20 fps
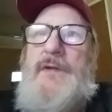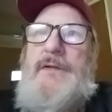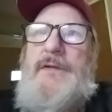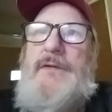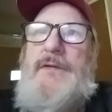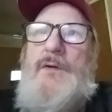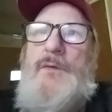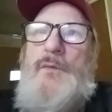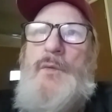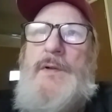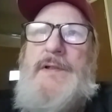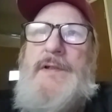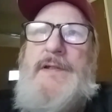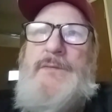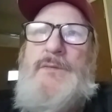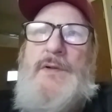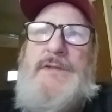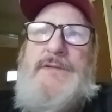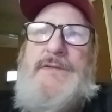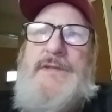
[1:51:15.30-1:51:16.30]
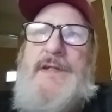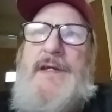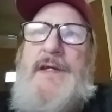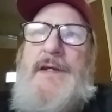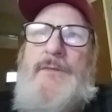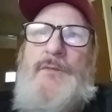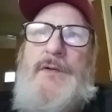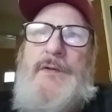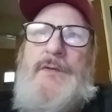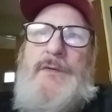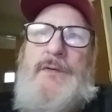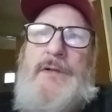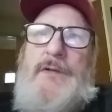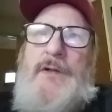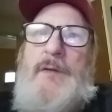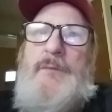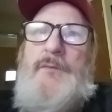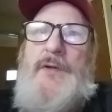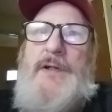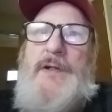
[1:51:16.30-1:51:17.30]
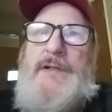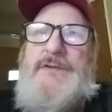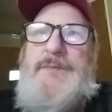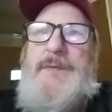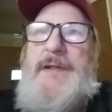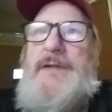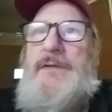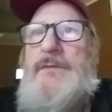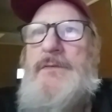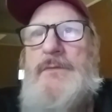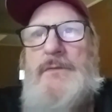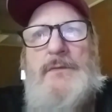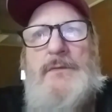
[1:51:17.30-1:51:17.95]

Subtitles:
I go, what's that? Wait, you come arrest me?